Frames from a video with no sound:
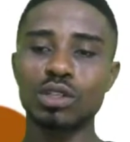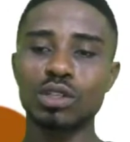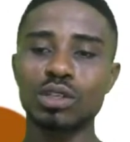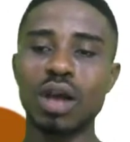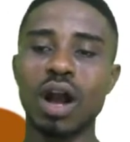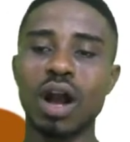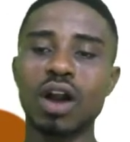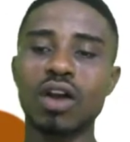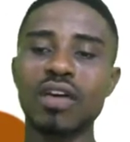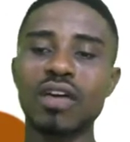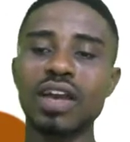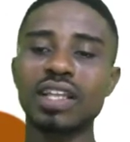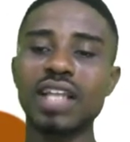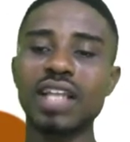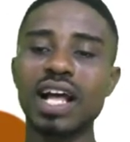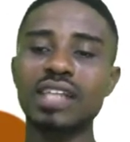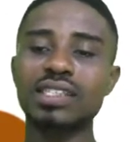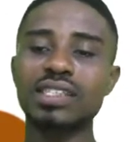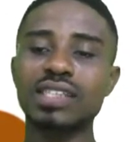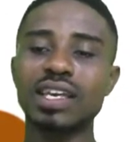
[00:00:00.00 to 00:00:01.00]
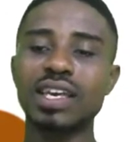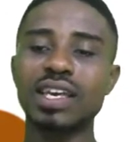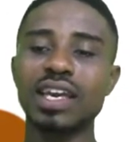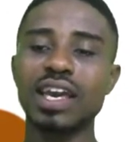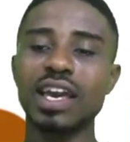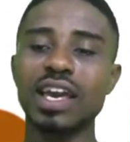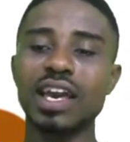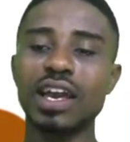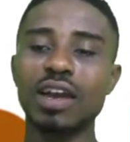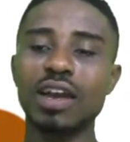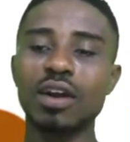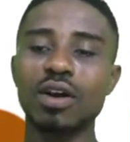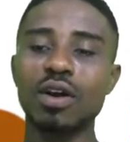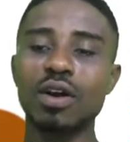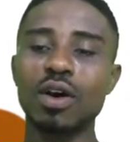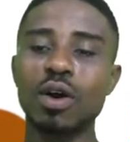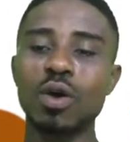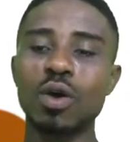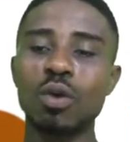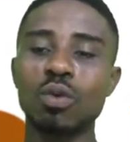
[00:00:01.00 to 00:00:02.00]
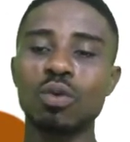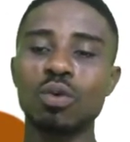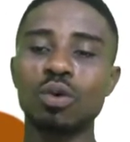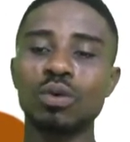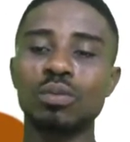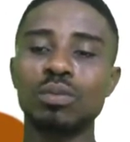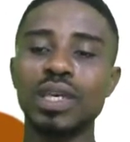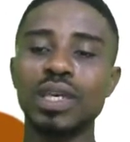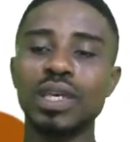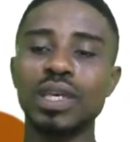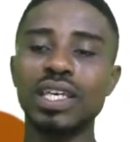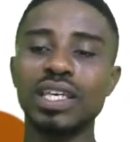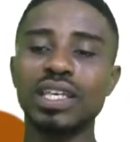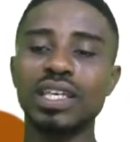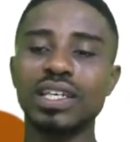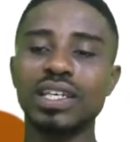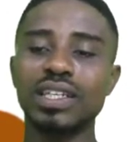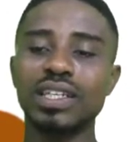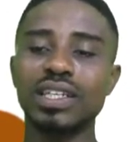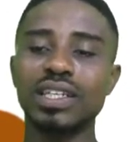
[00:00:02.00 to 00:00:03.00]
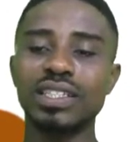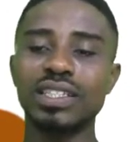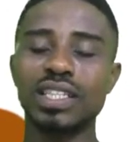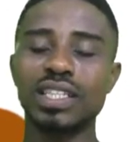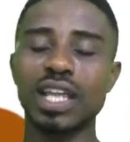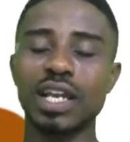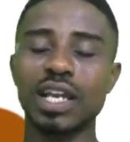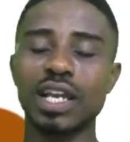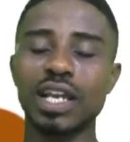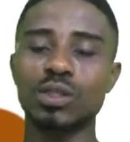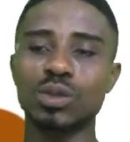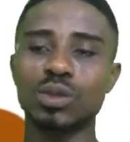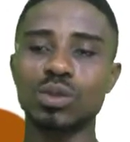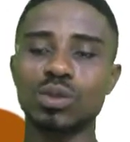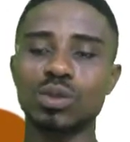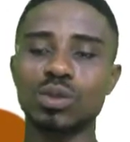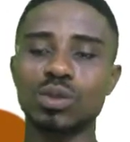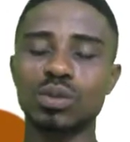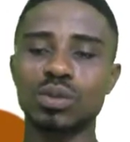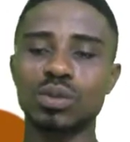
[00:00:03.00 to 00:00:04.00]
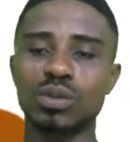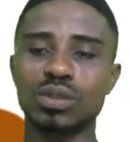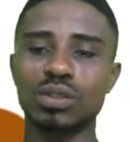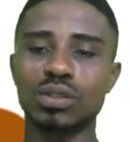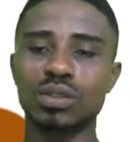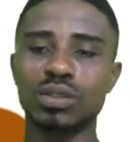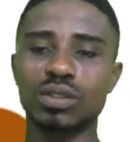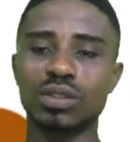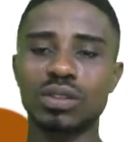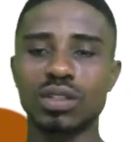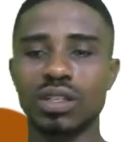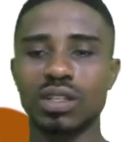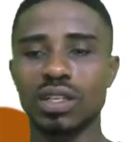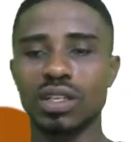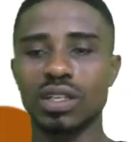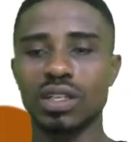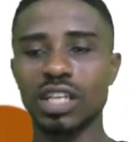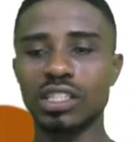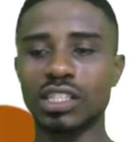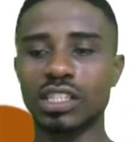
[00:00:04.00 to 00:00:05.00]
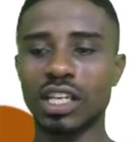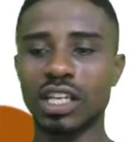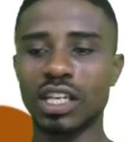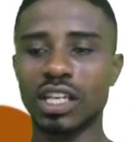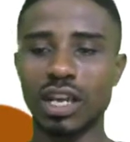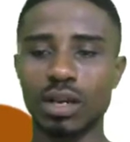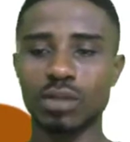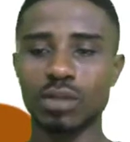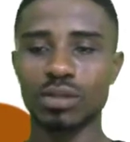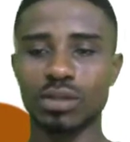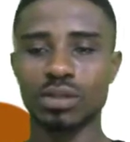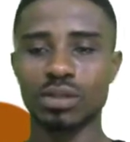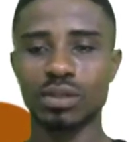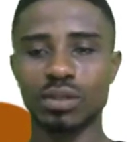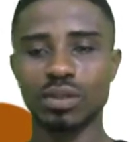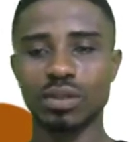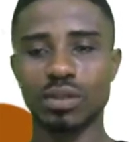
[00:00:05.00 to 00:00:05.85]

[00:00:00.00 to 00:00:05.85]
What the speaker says: So our correct answer here would be 32. Let's check it out.